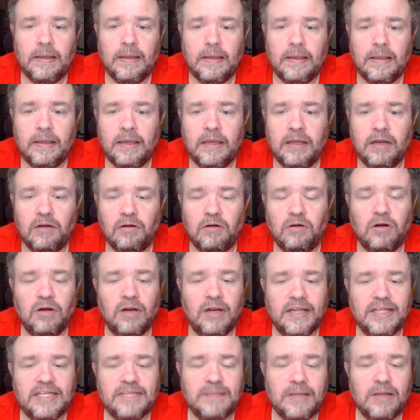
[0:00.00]
Or at
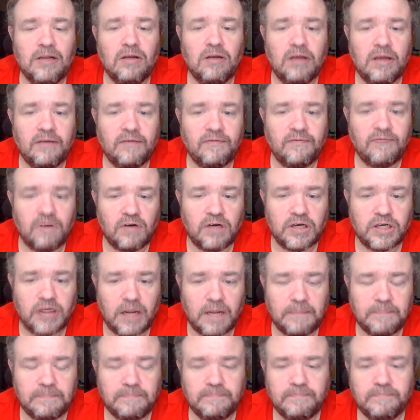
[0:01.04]
least be looking for a
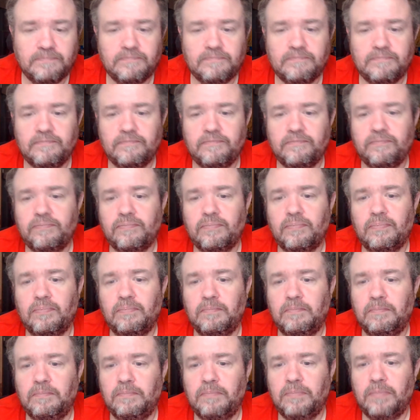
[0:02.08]
job.
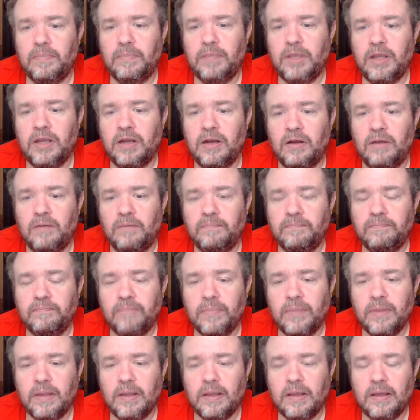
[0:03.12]

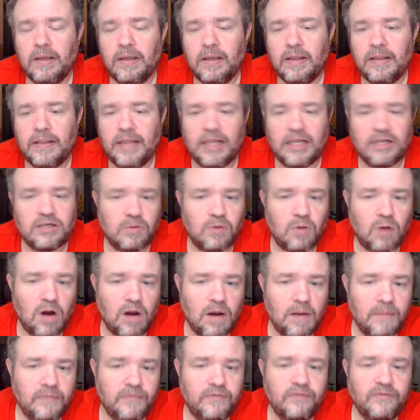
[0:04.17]
That's a
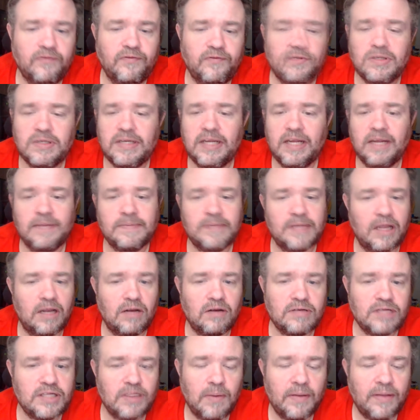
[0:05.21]
requirement for food stamps. I don't
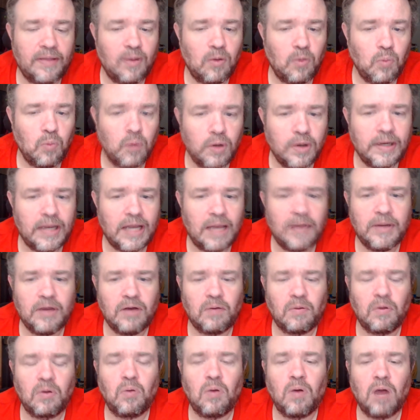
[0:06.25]
see why that would not be a
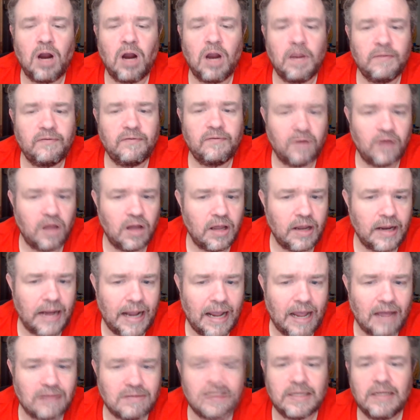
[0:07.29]
requirement for HUD
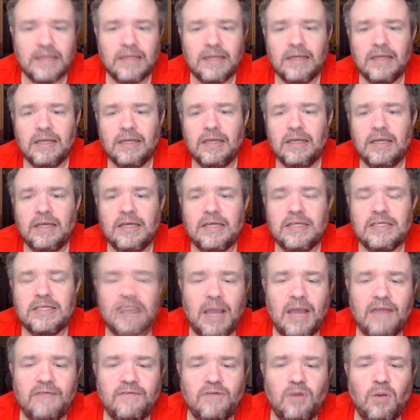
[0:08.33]
housing. So I
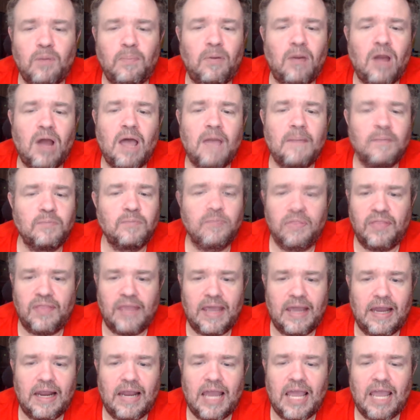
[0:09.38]
have no problem with
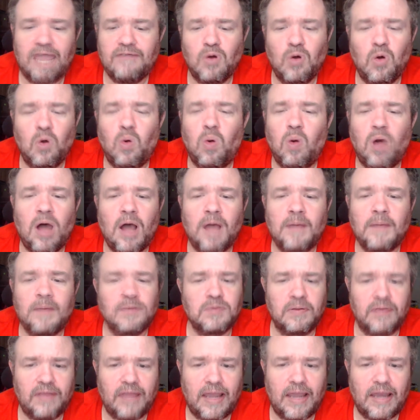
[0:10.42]
that. I have no qualms
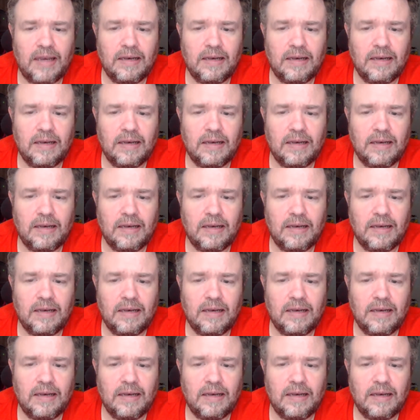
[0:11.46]
with that.